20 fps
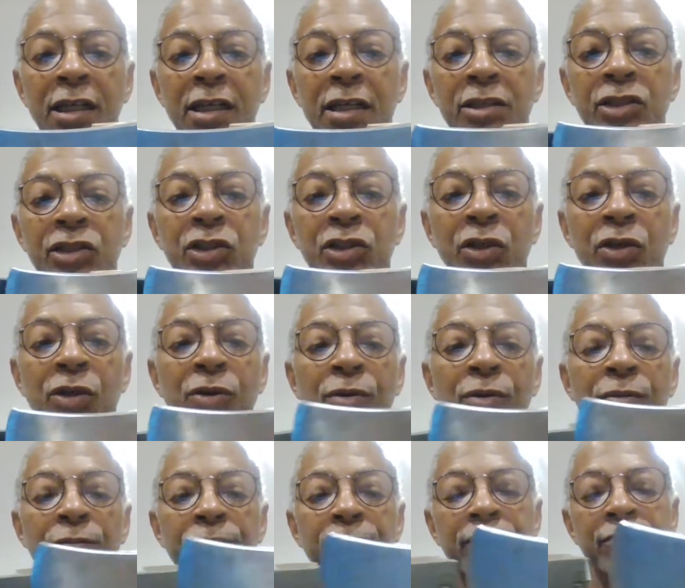
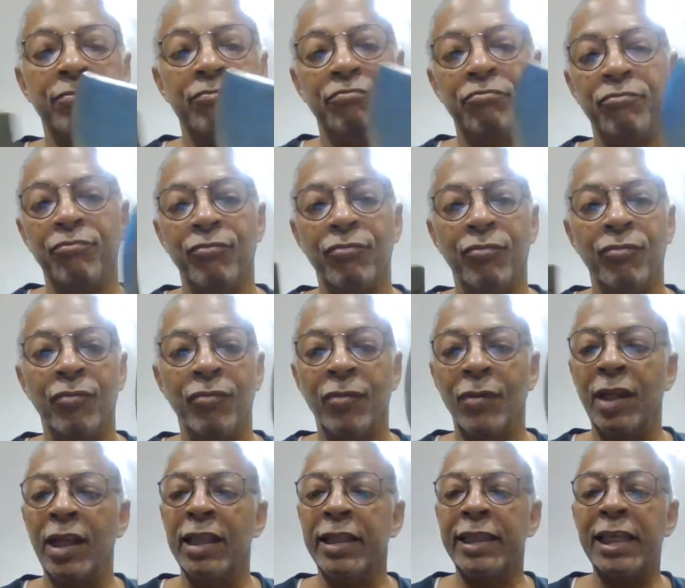So
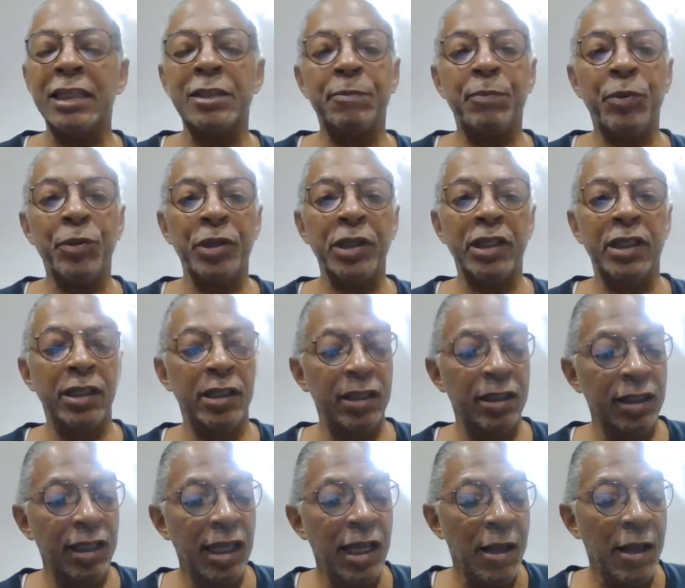that's pretty good.
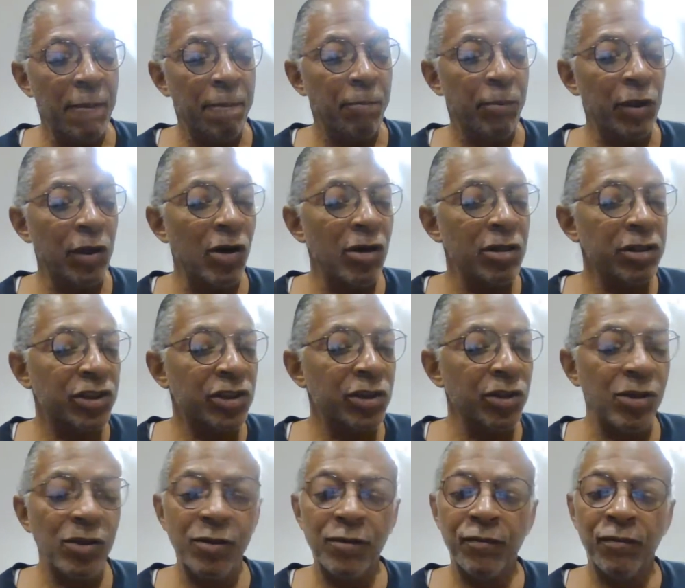But
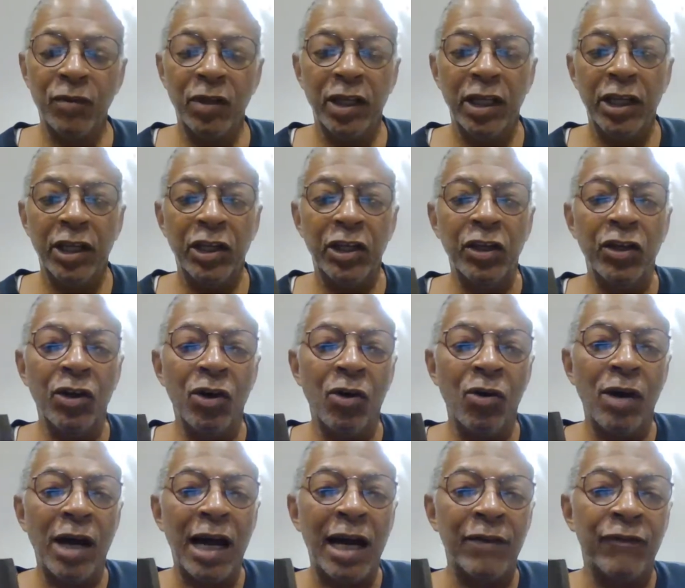also,
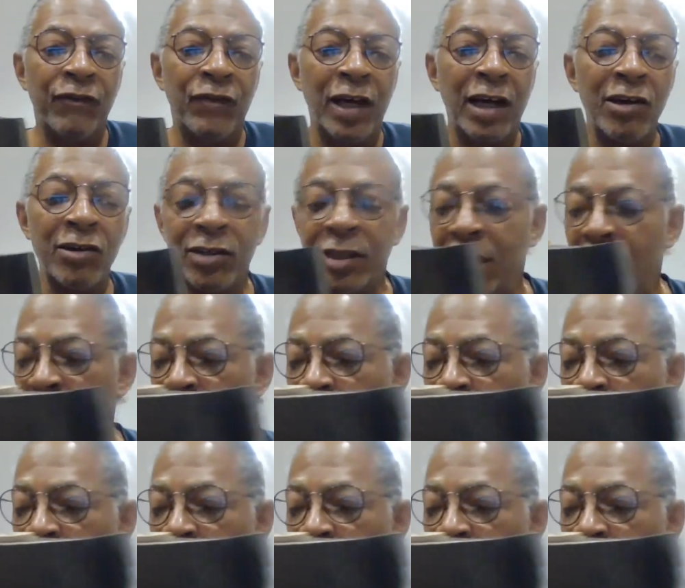I found out